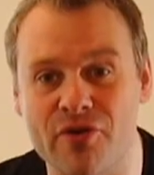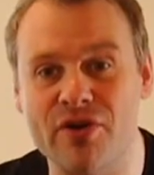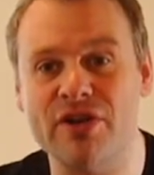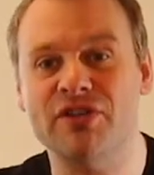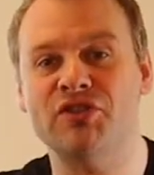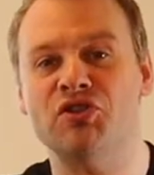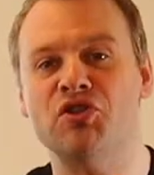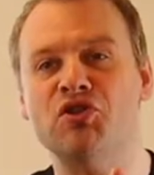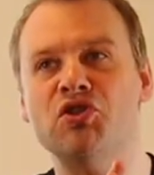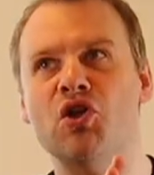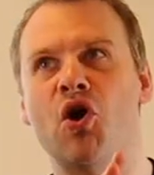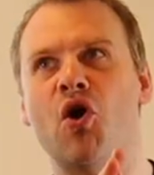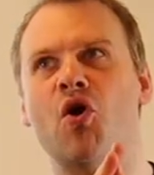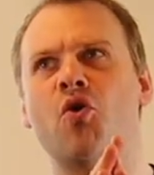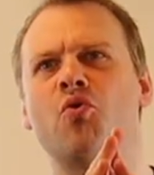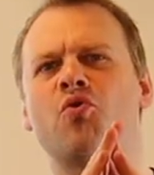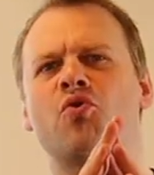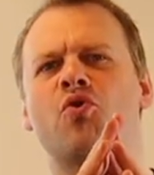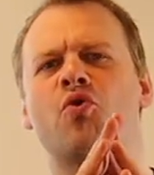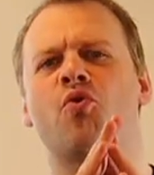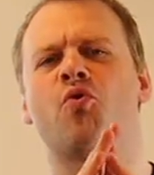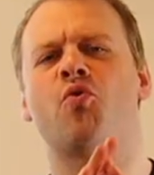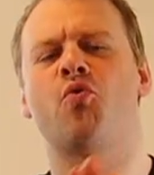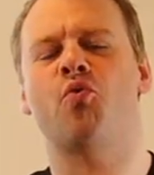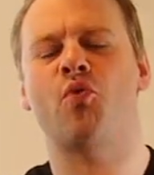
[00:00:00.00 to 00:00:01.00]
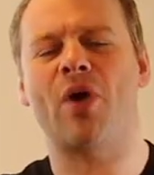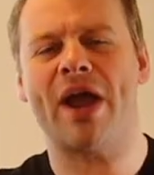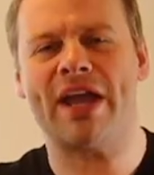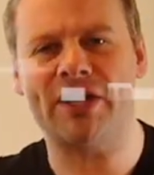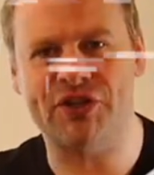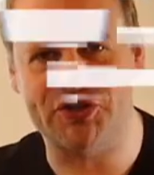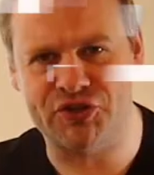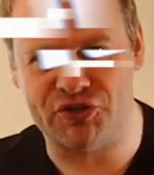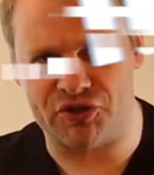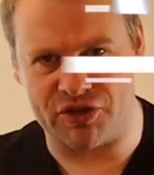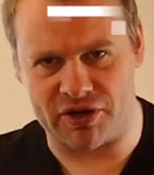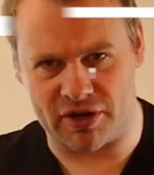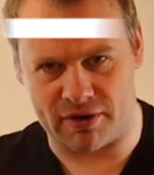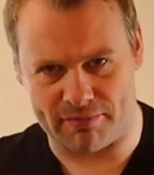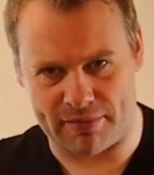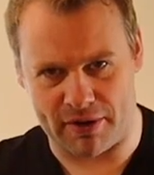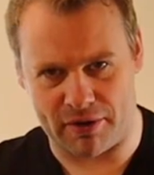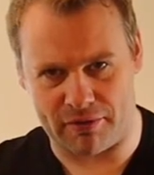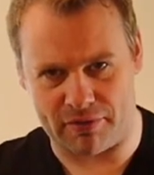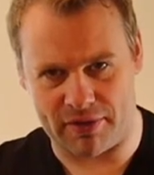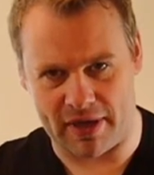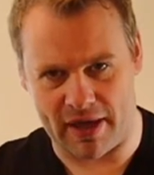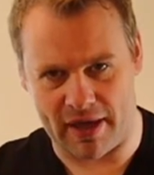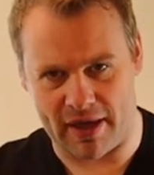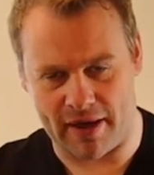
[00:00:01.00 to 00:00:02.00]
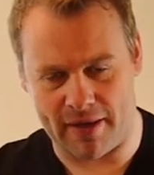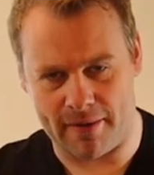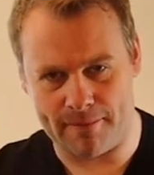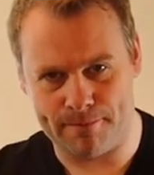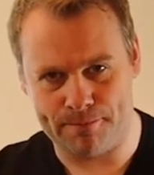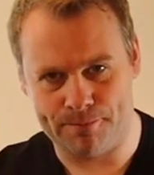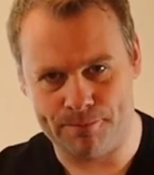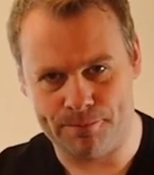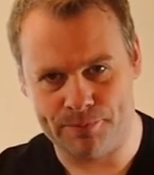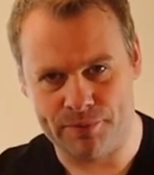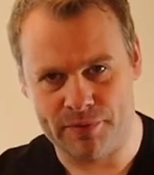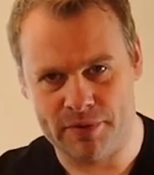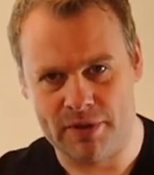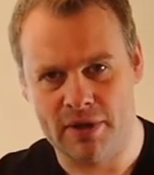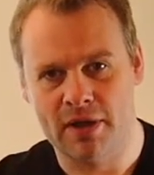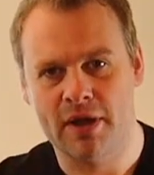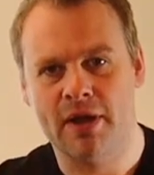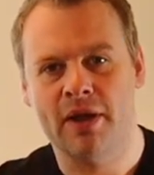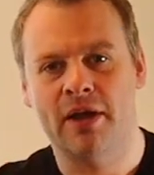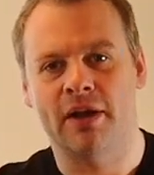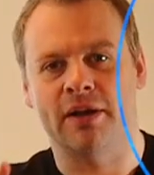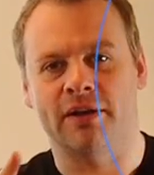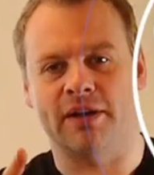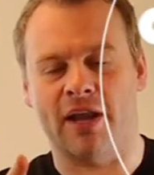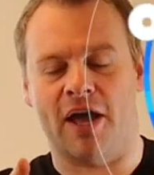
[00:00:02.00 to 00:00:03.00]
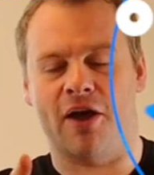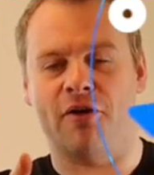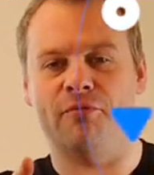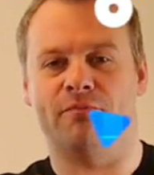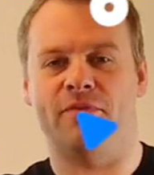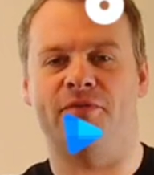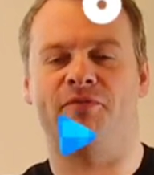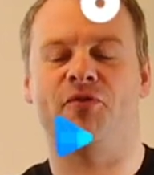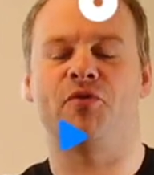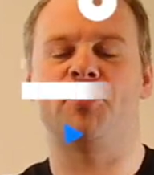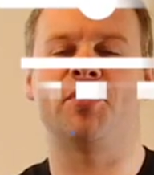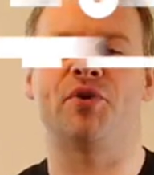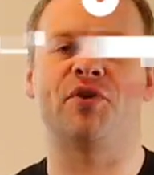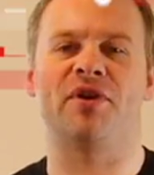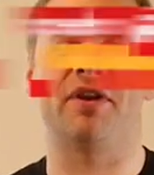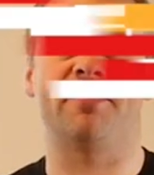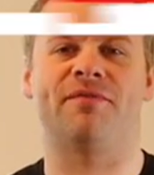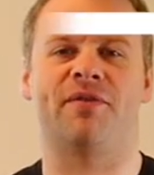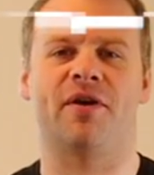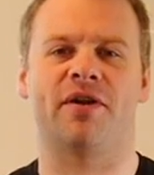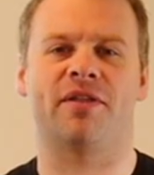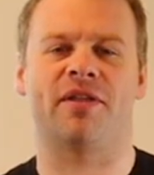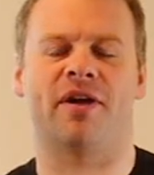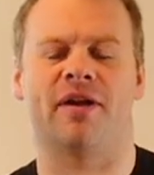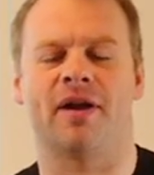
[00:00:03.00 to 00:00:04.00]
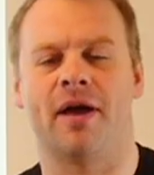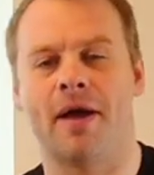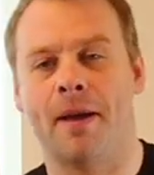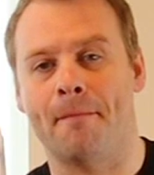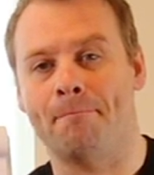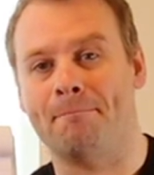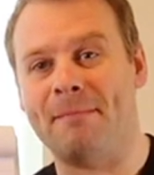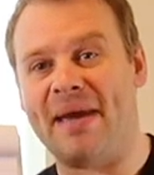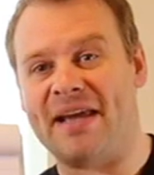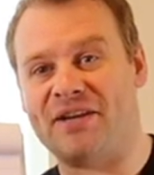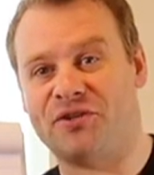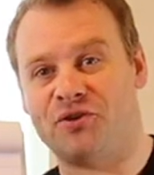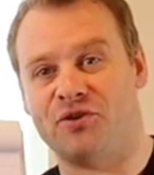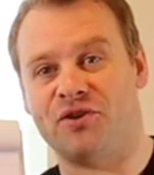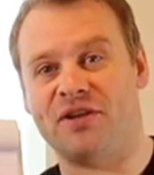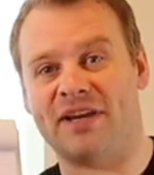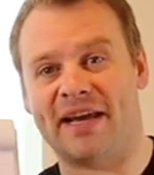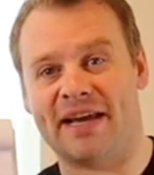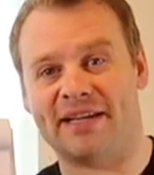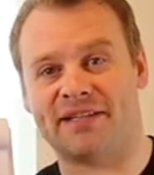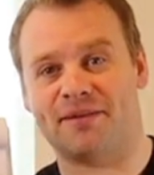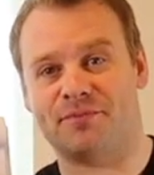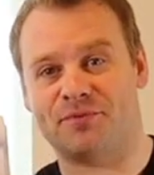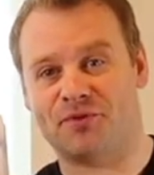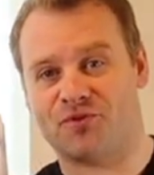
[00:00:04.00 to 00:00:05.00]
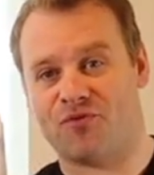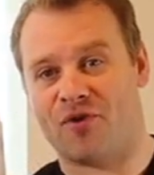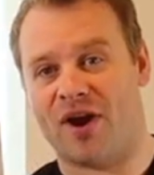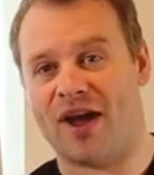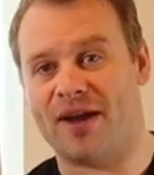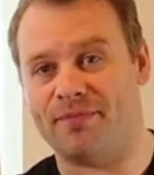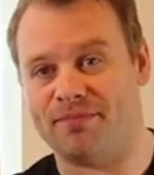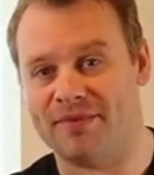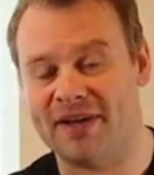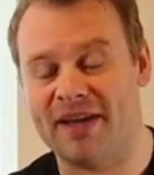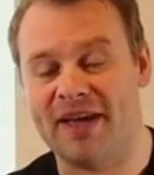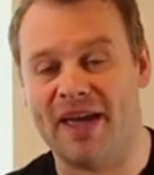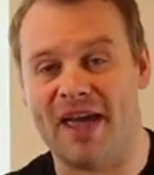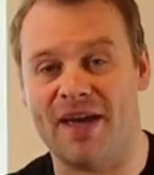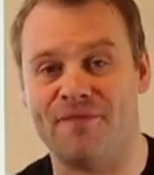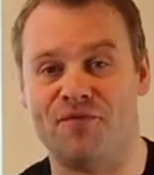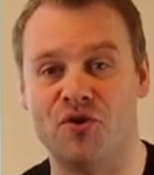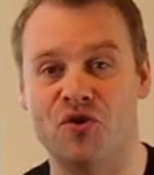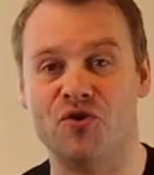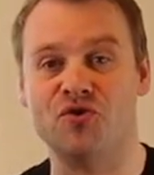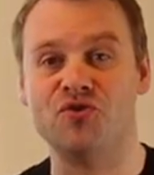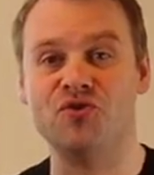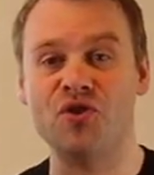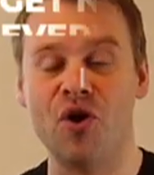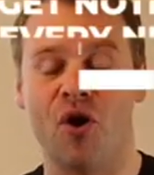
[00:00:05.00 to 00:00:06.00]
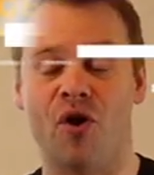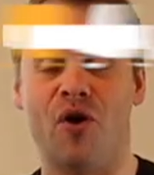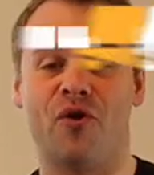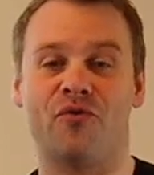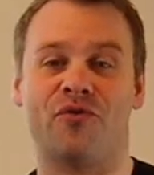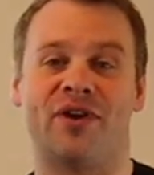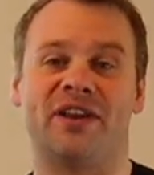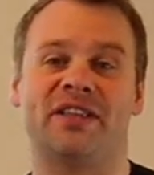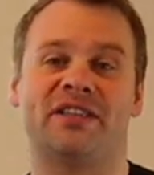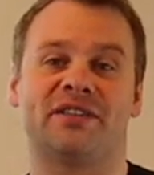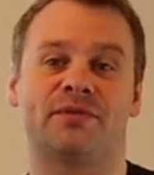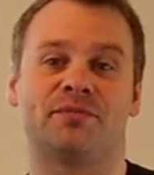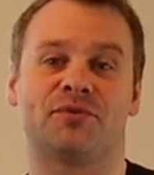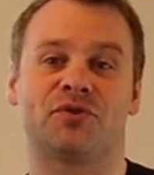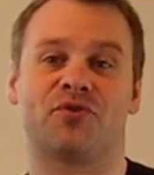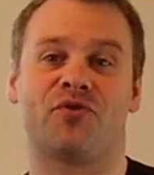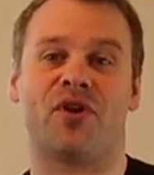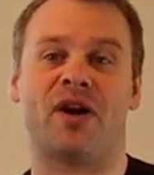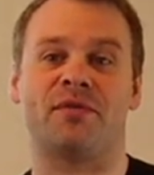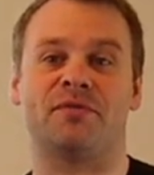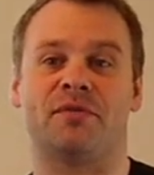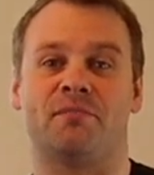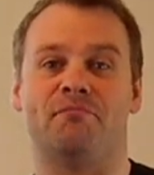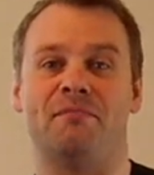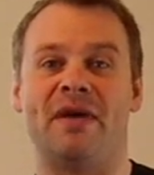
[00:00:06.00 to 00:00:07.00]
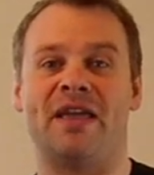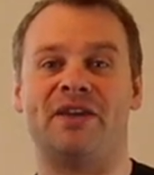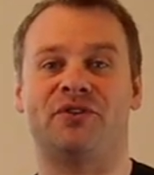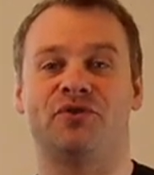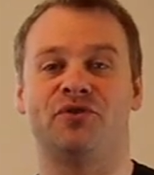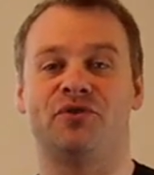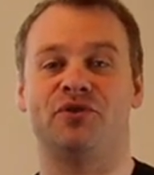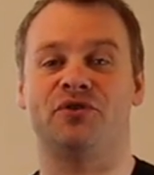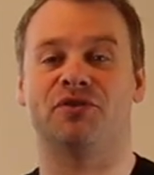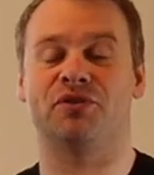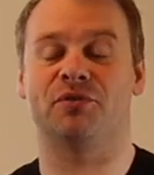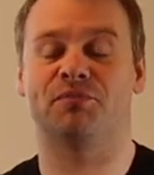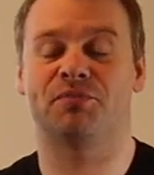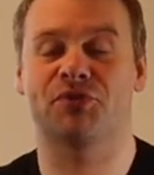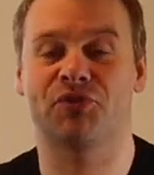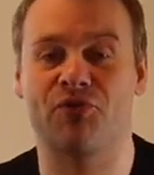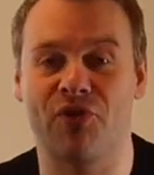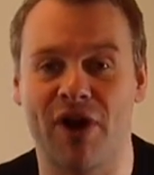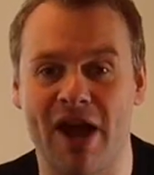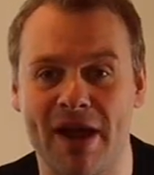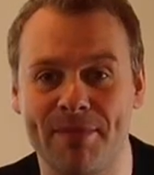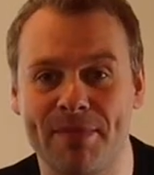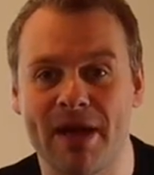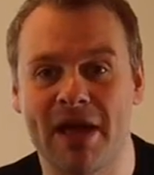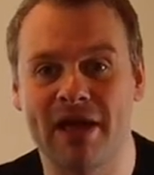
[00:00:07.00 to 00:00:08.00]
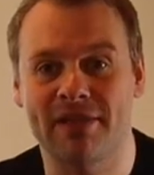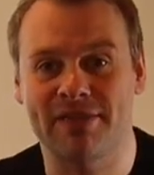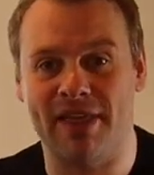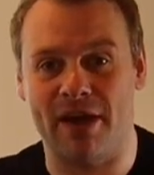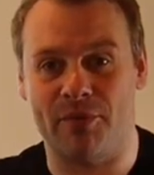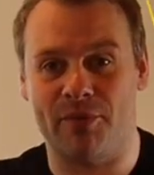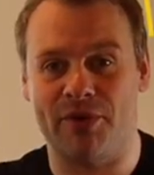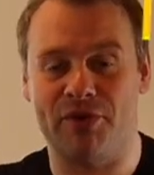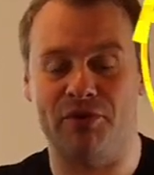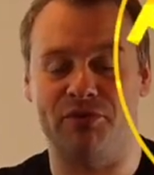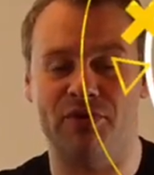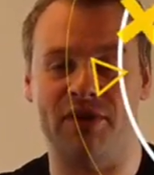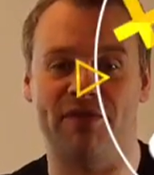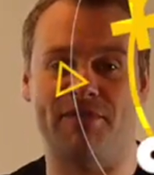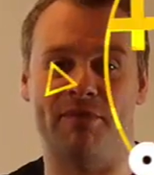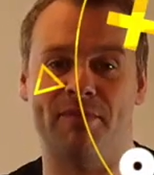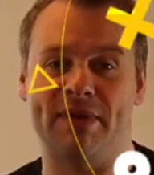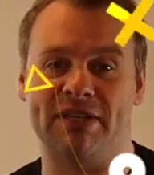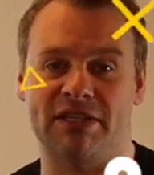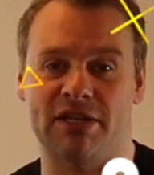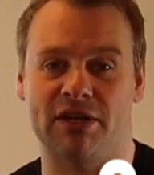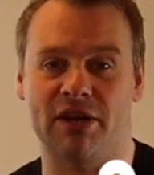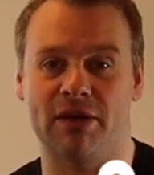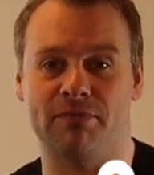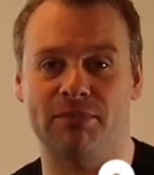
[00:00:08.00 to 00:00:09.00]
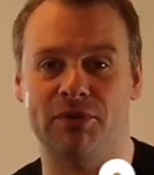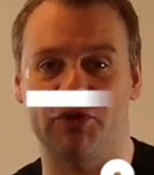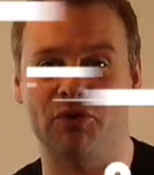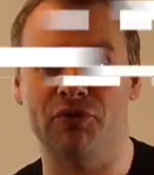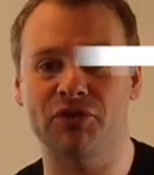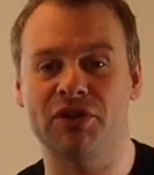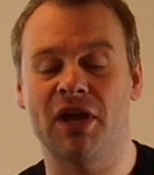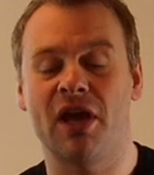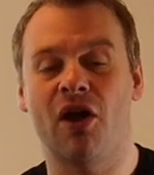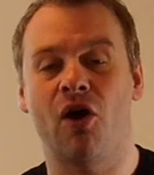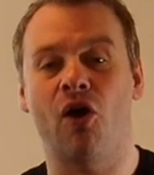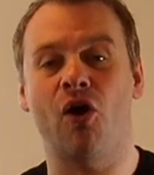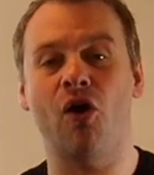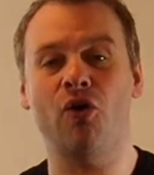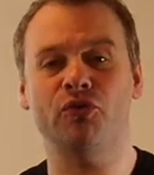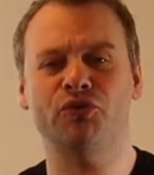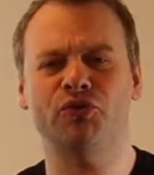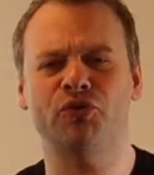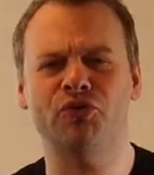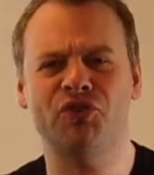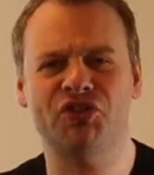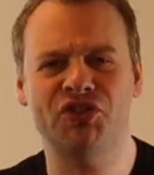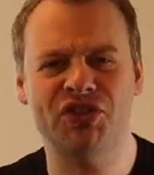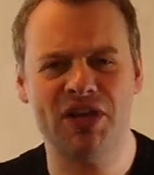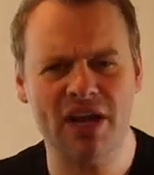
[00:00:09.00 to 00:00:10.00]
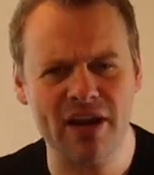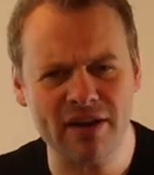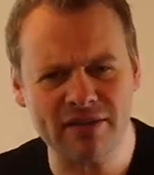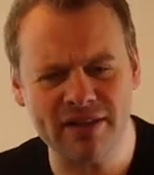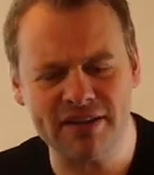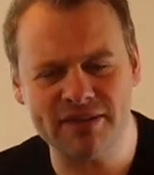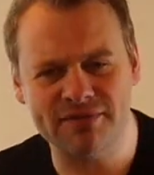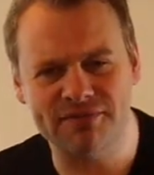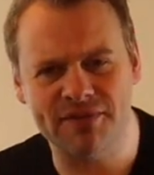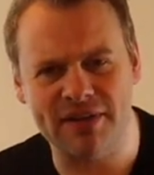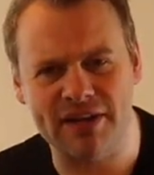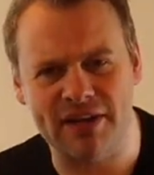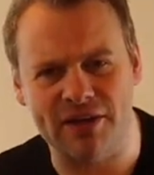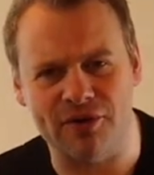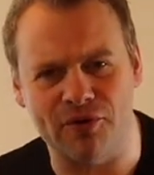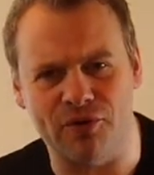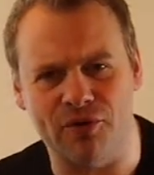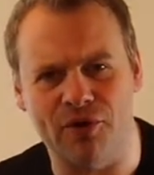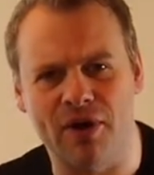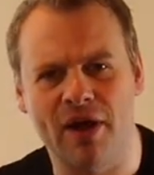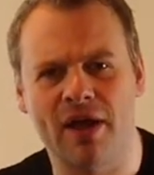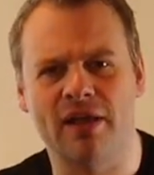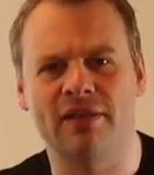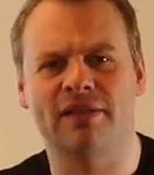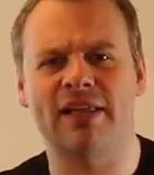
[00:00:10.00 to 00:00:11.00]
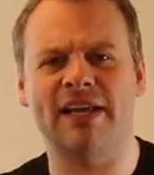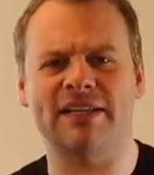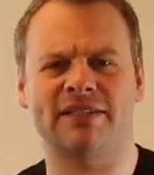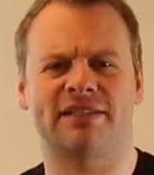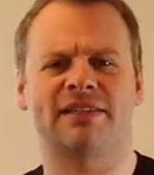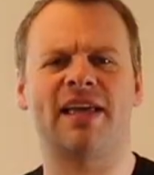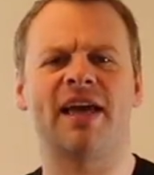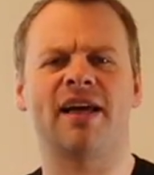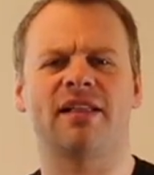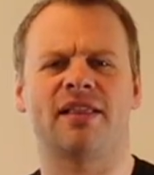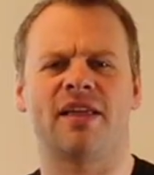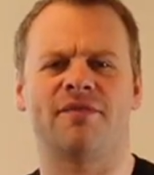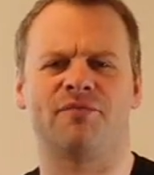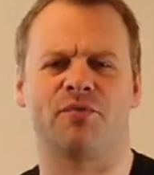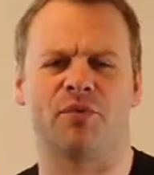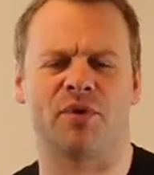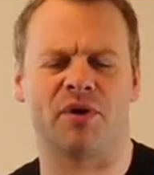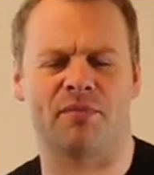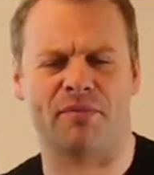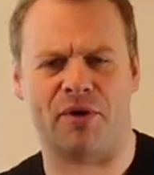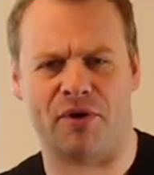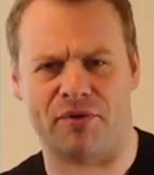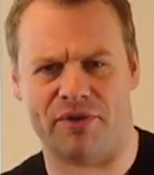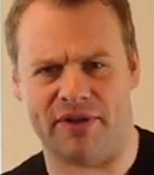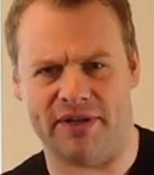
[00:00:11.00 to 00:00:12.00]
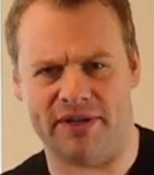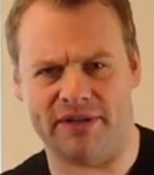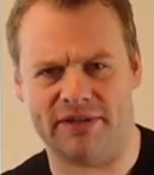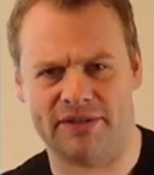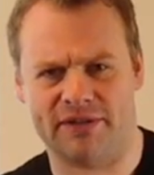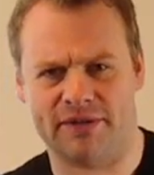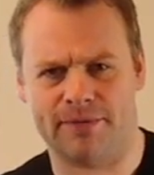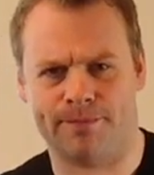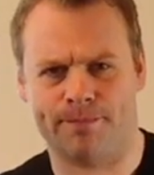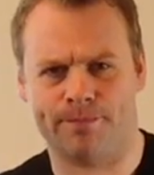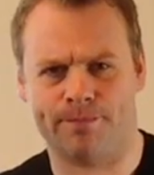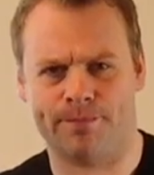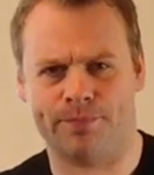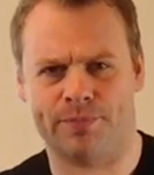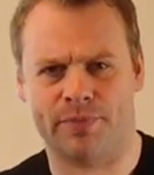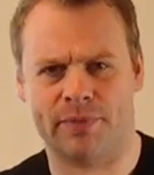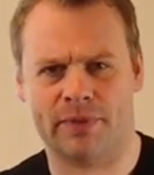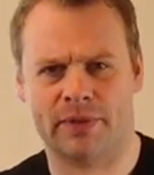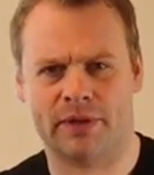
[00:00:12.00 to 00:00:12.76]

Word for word: There is no question about that. Now, before we go any further, make sure you get subscribed. If you're not already subscribed, make sure you subscribe. That way you'll never miss an upload. Also, share this video. Let's tell everyone about this.